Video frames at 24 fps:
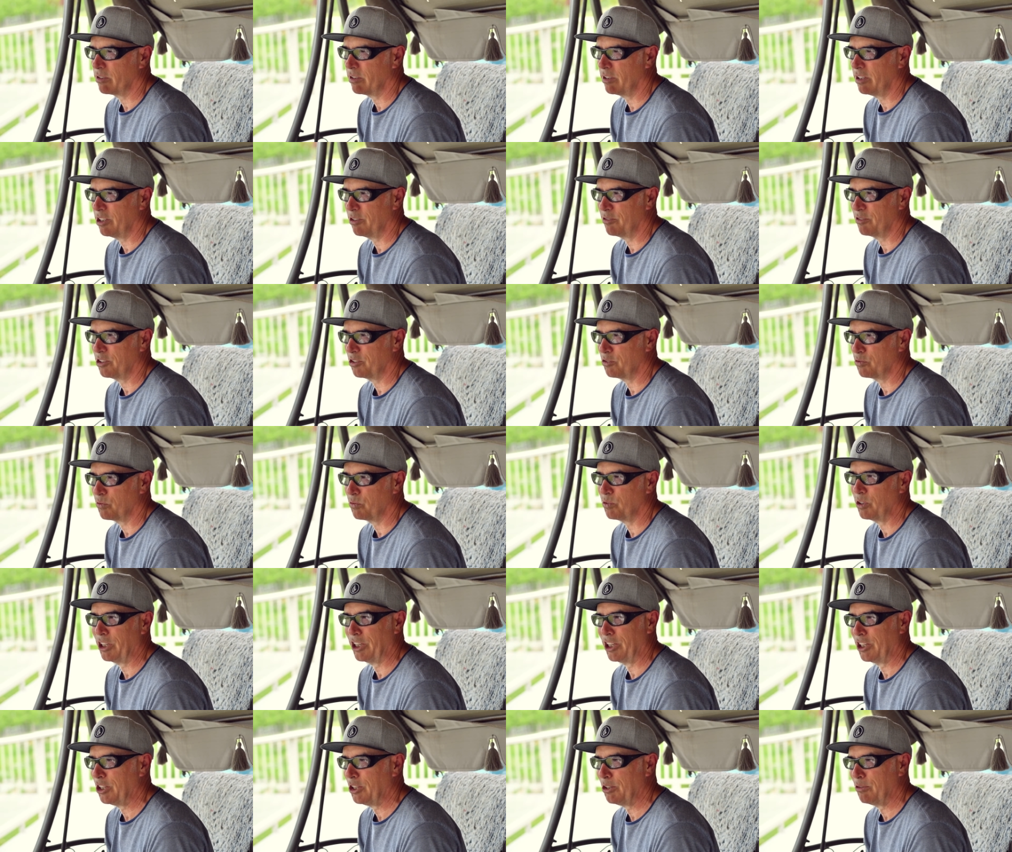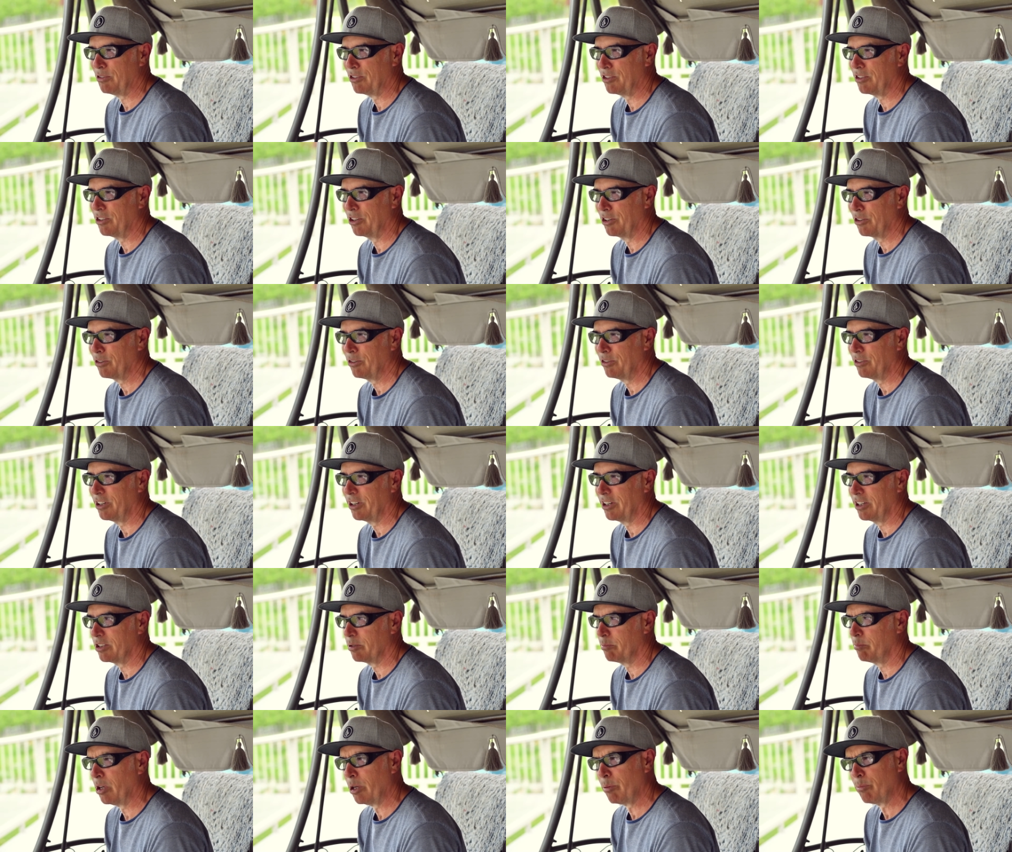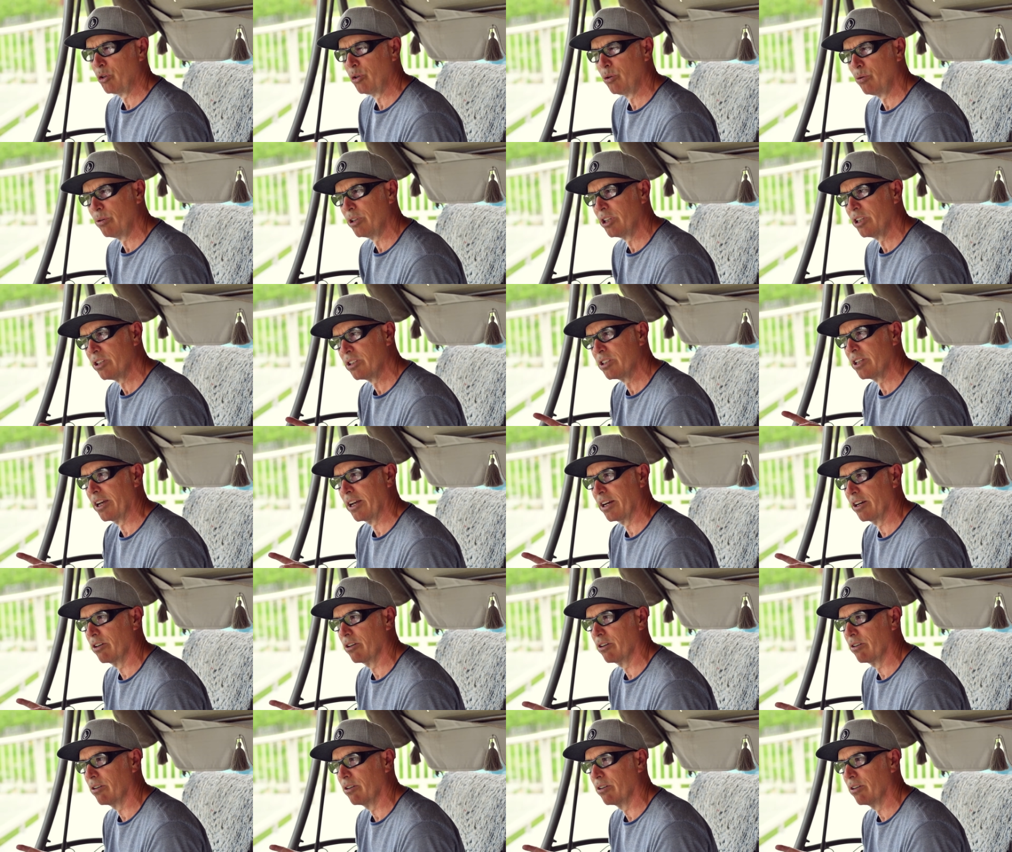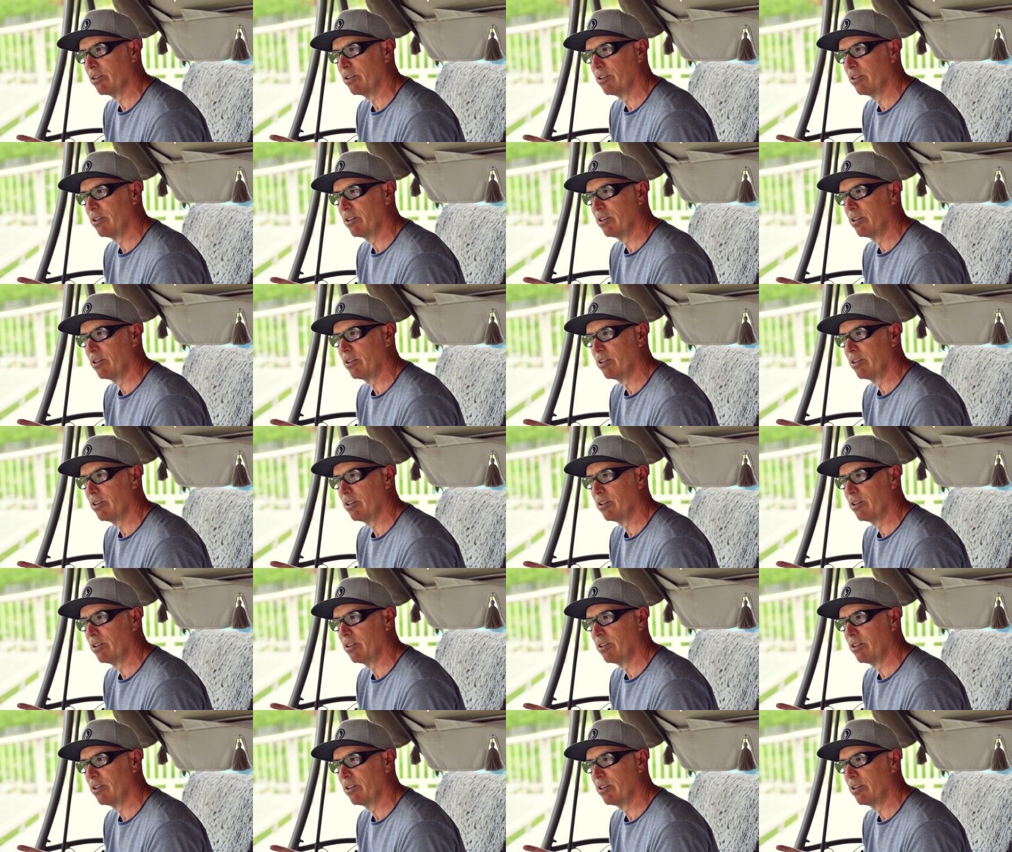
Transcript: And there was this really cute girl in there. I said, Mom, who is that girl?